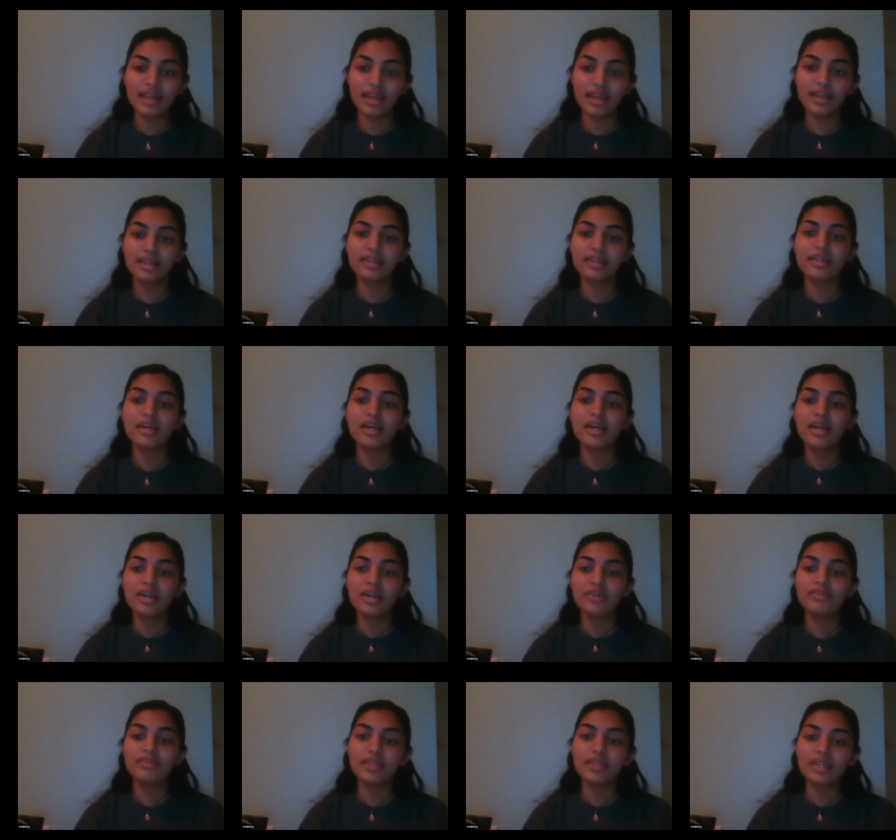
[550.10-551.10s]
and
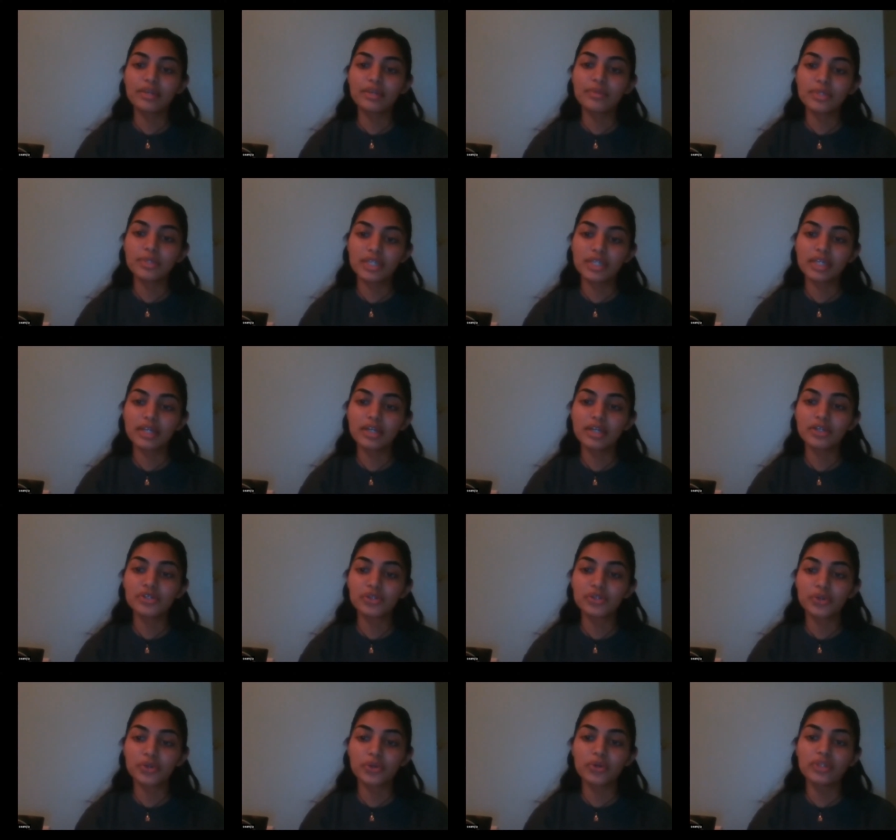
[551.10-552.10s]
relinquishing
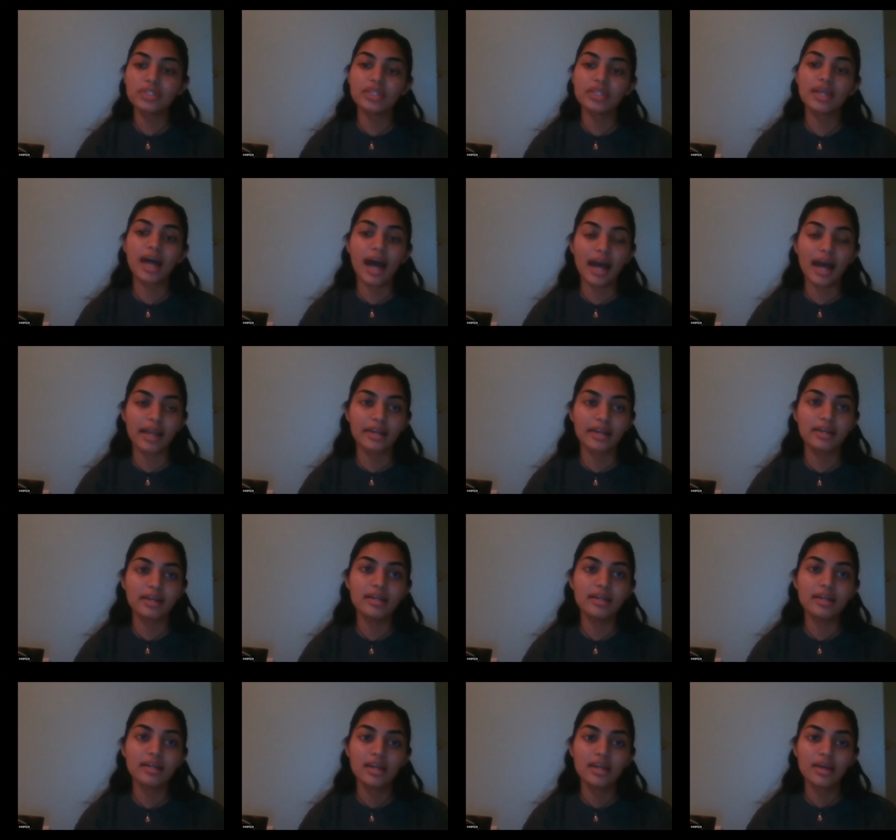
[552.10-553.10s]
control to the
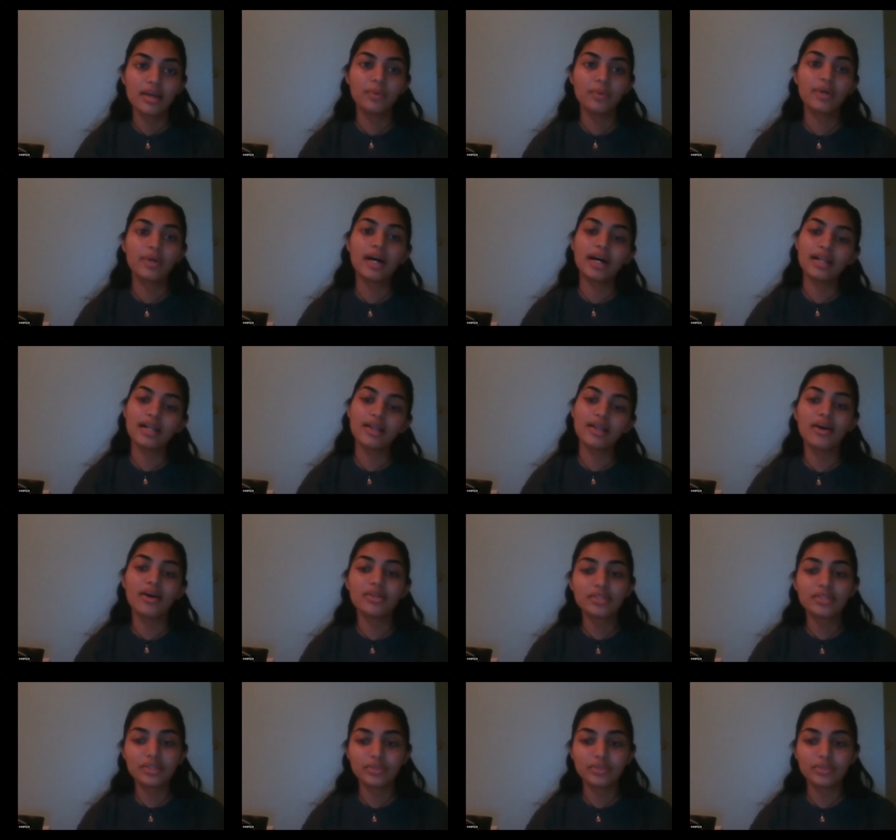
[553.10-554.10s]
higher while
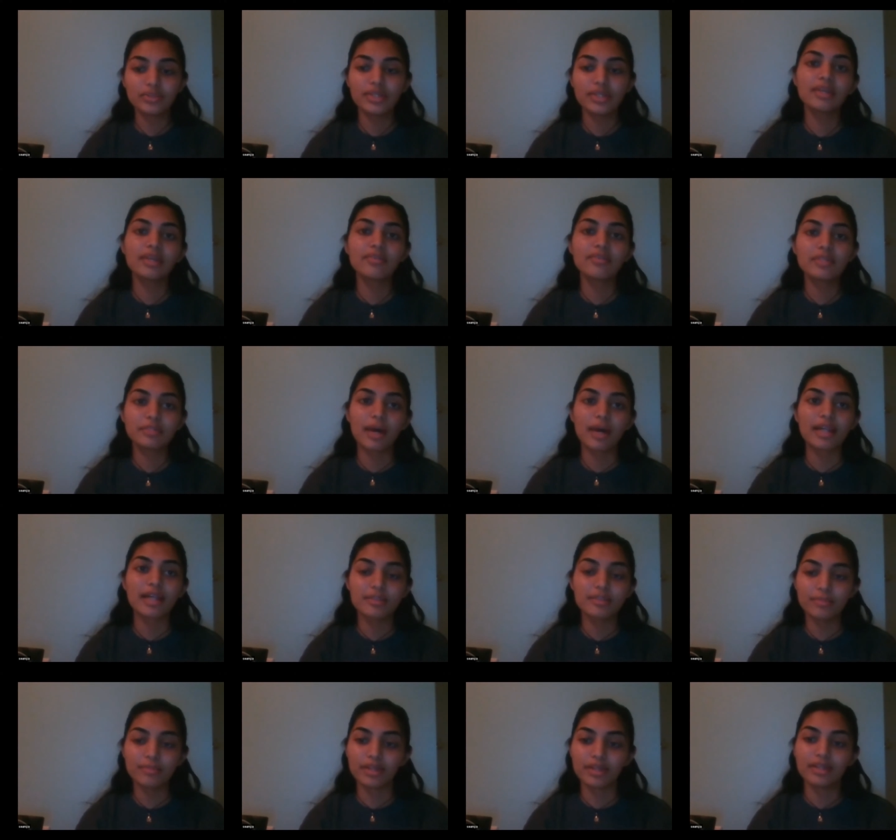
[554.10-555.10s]
also taking
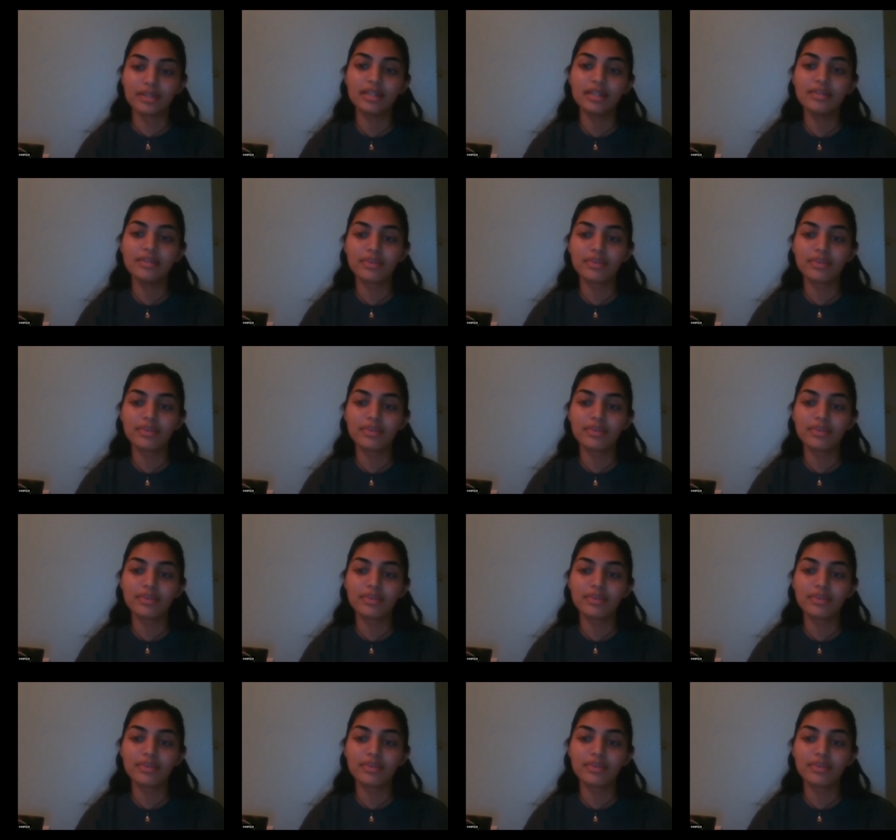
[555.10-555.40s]
responsibility